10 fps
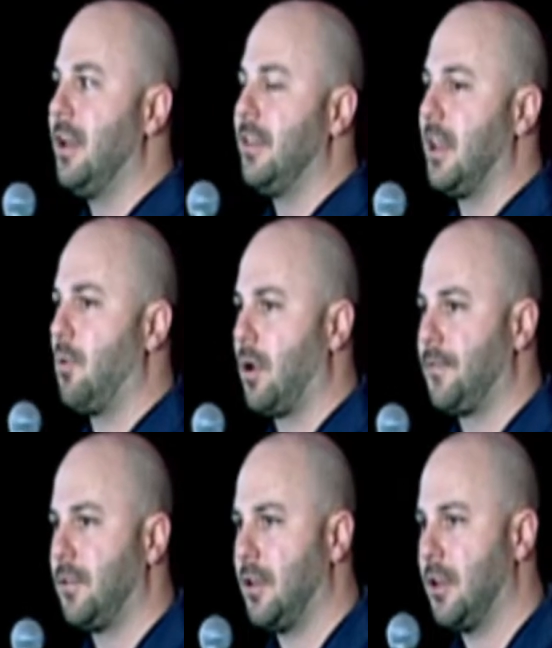They work
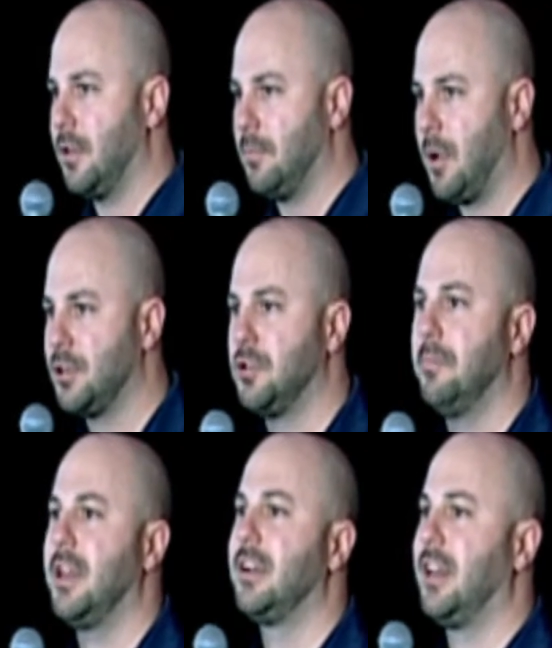for the module
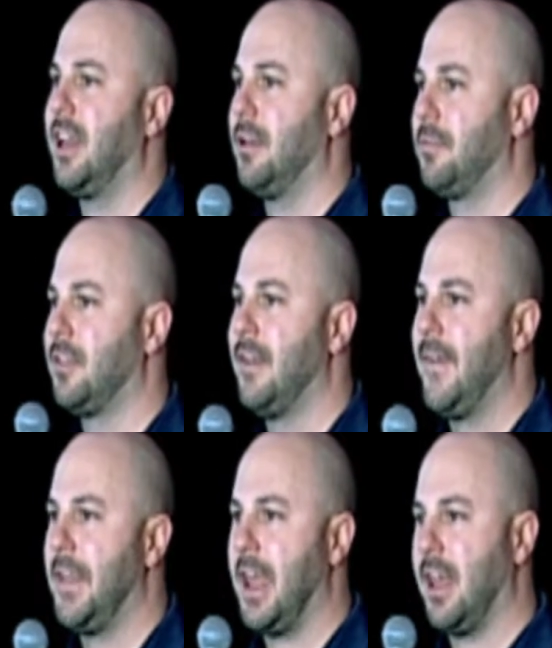mid clamps
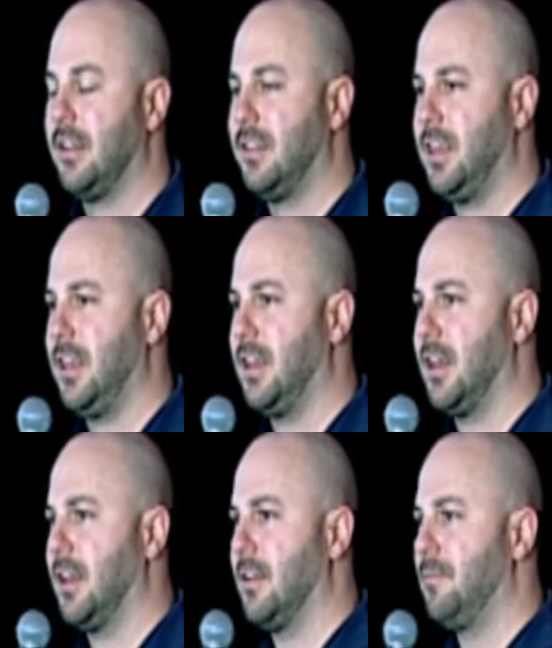and the
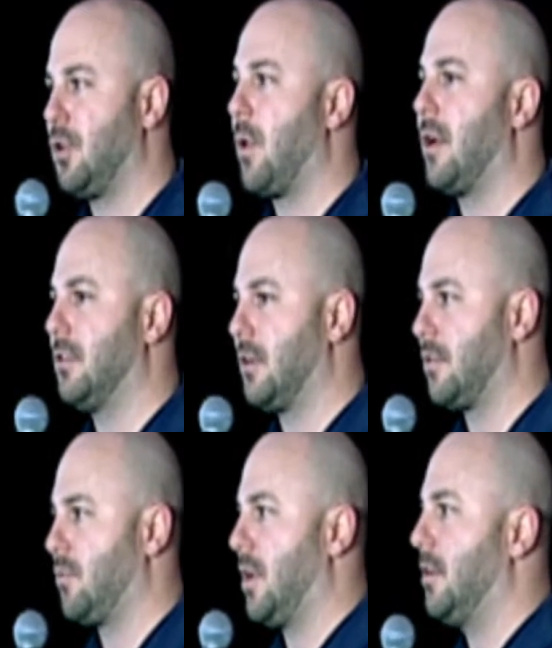ground lug
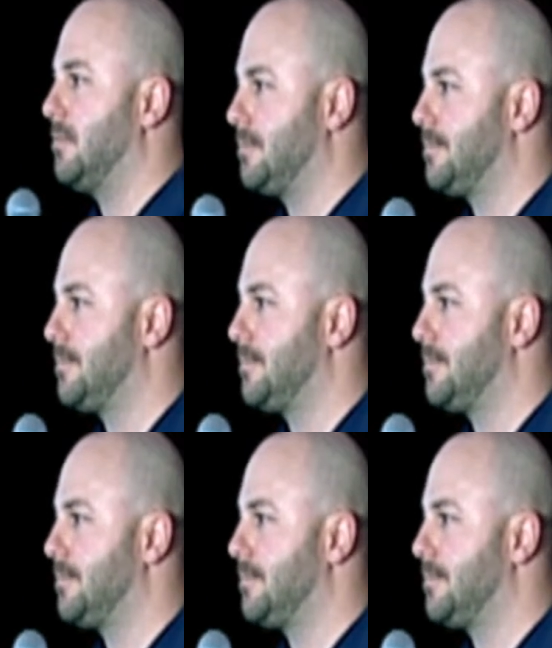as well.